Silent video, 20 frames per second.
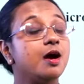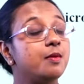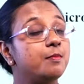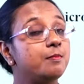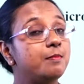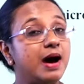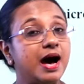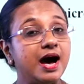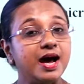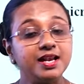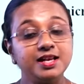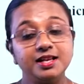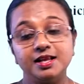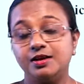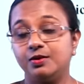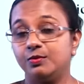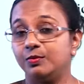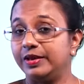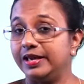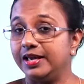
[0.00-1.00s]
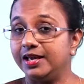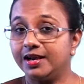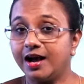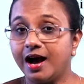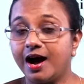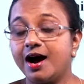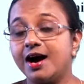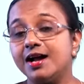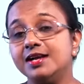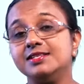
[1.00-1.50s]
But we
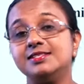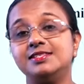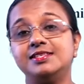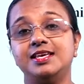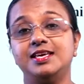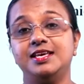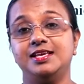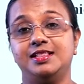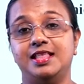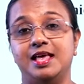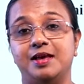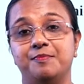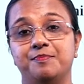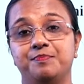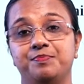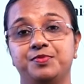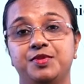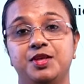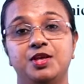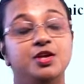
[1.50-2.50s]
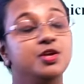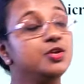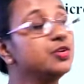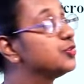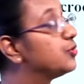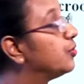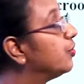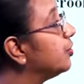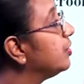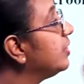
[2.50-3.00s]
can't see them.
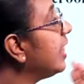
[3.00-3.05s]
So,